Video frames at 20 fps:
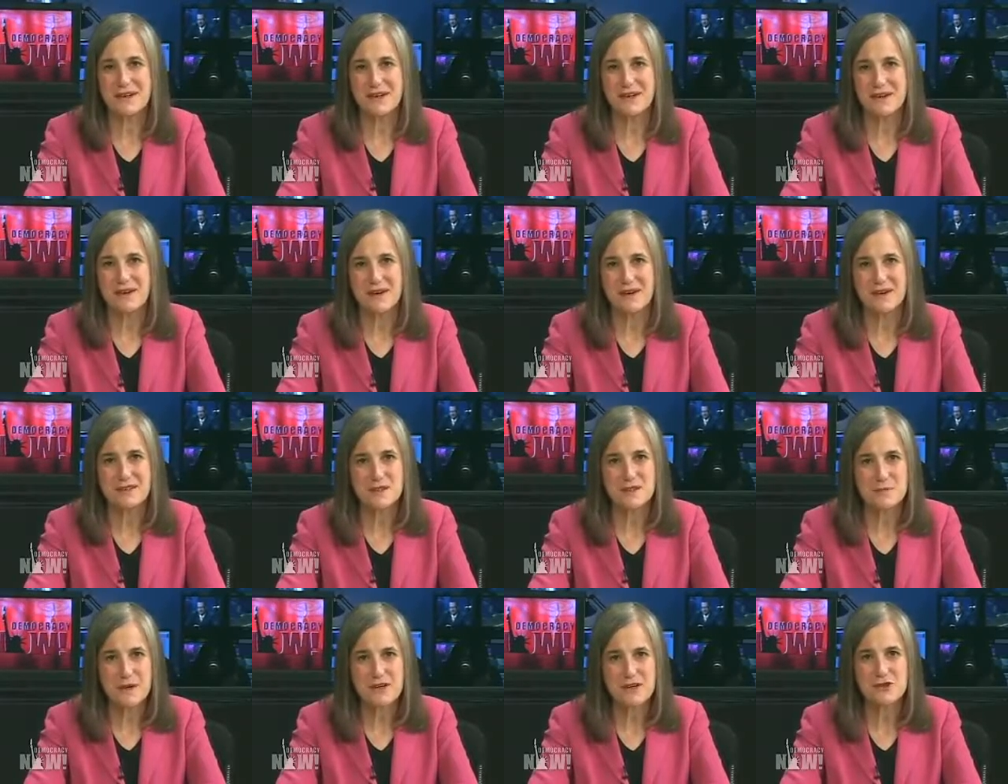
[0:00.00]
in our
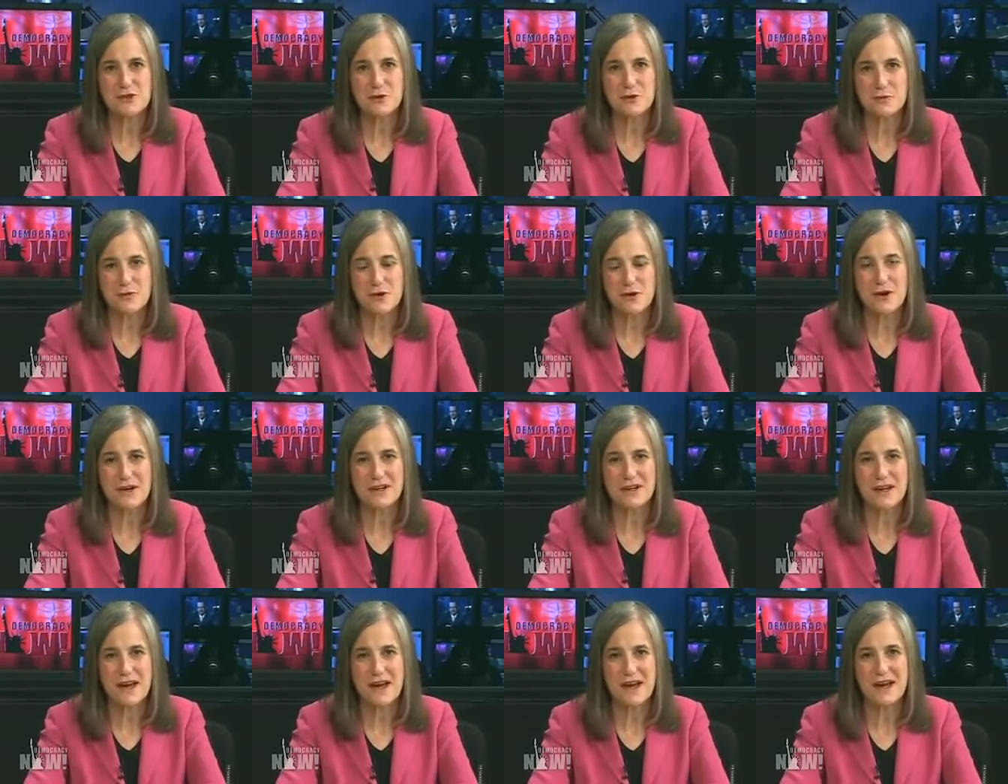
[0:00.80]
special
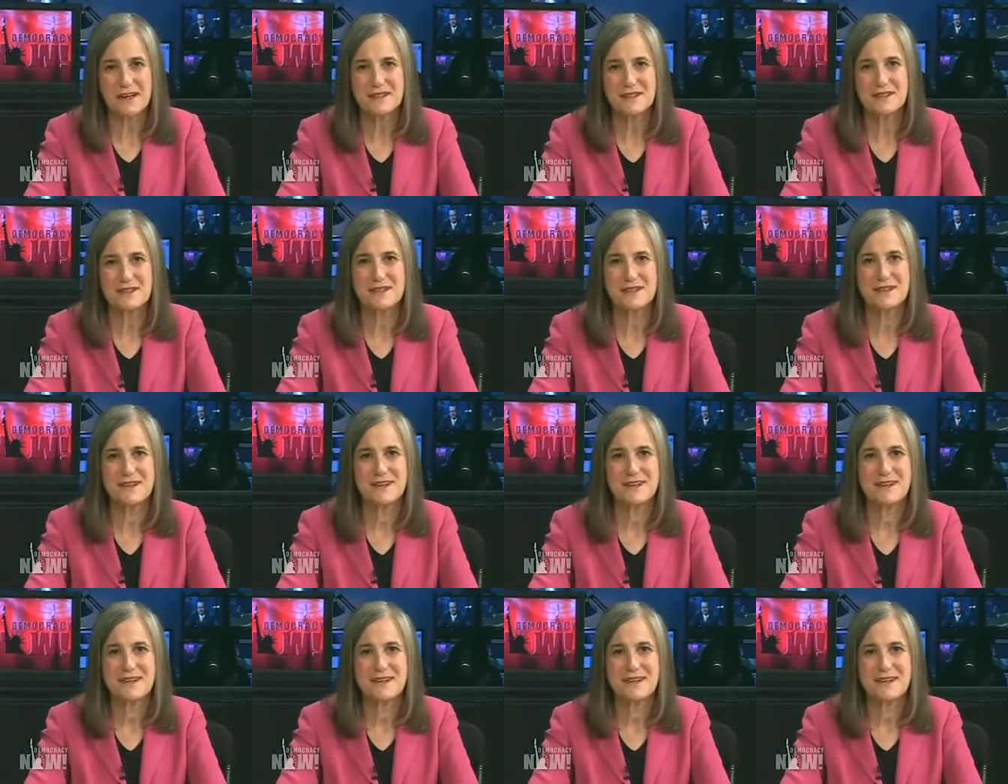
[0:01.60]
broadcast,